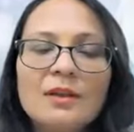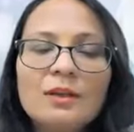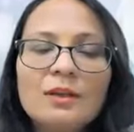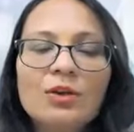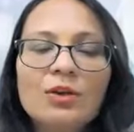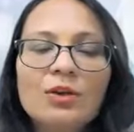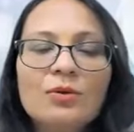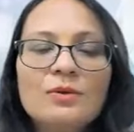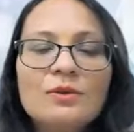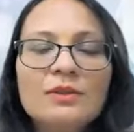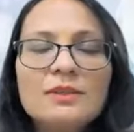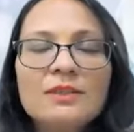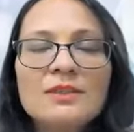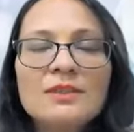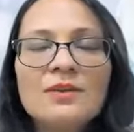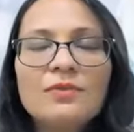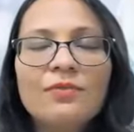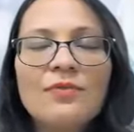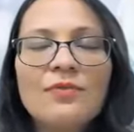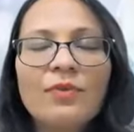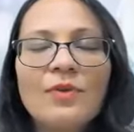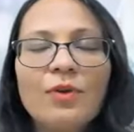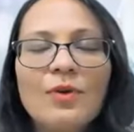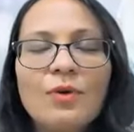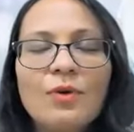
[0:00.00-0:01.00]
Notice
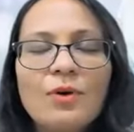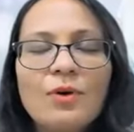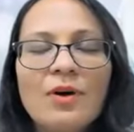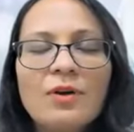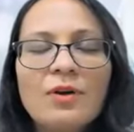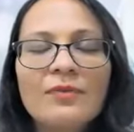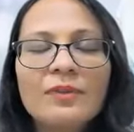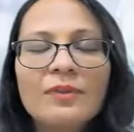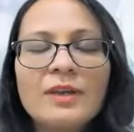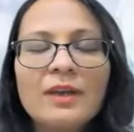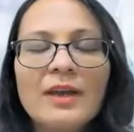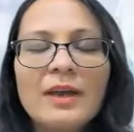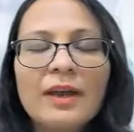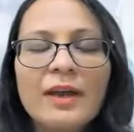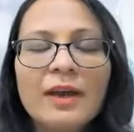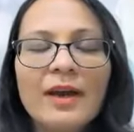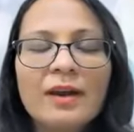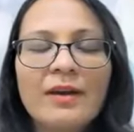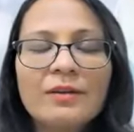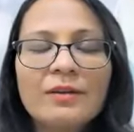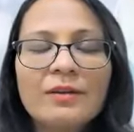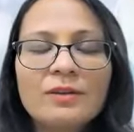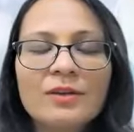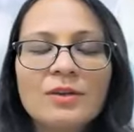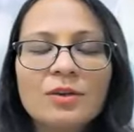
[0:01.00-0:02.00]
the flow of the
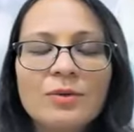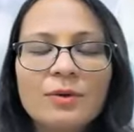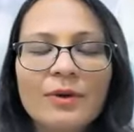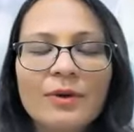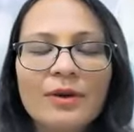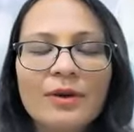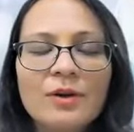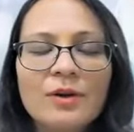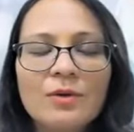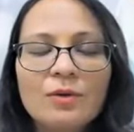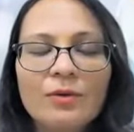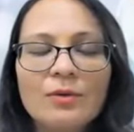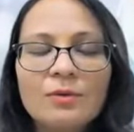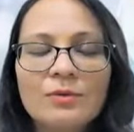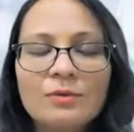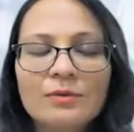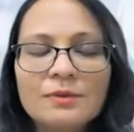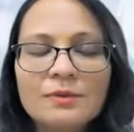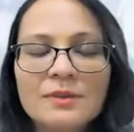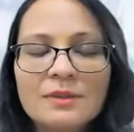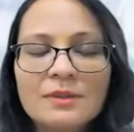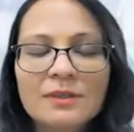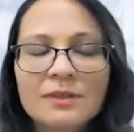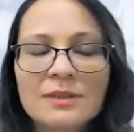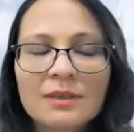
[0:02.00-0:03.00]
air through your
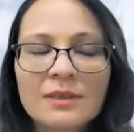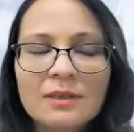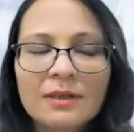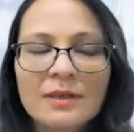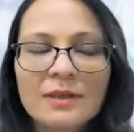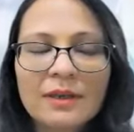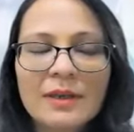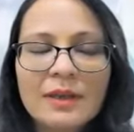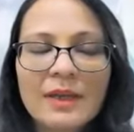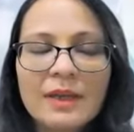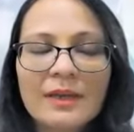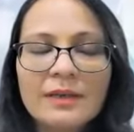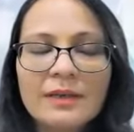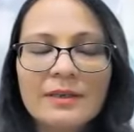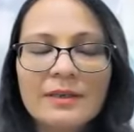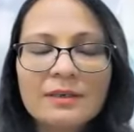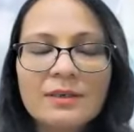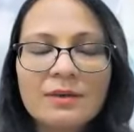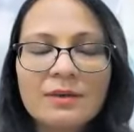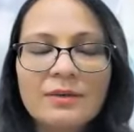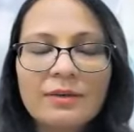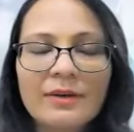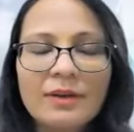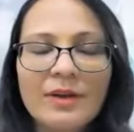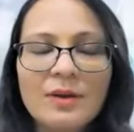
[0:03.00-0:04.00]
nose,
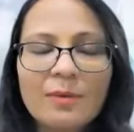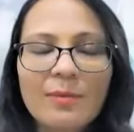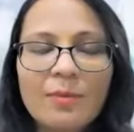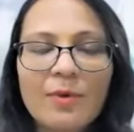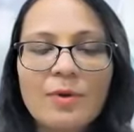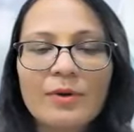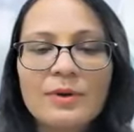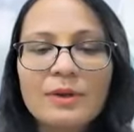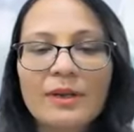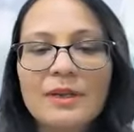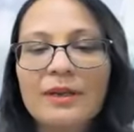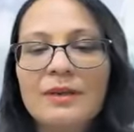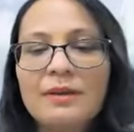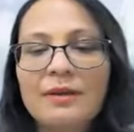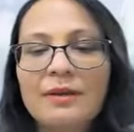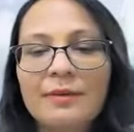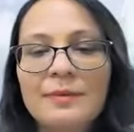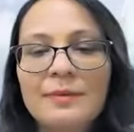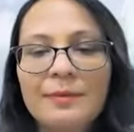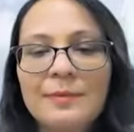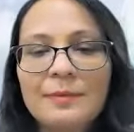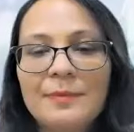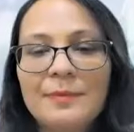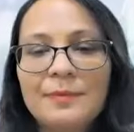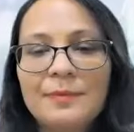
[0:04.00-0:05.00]
entering your body.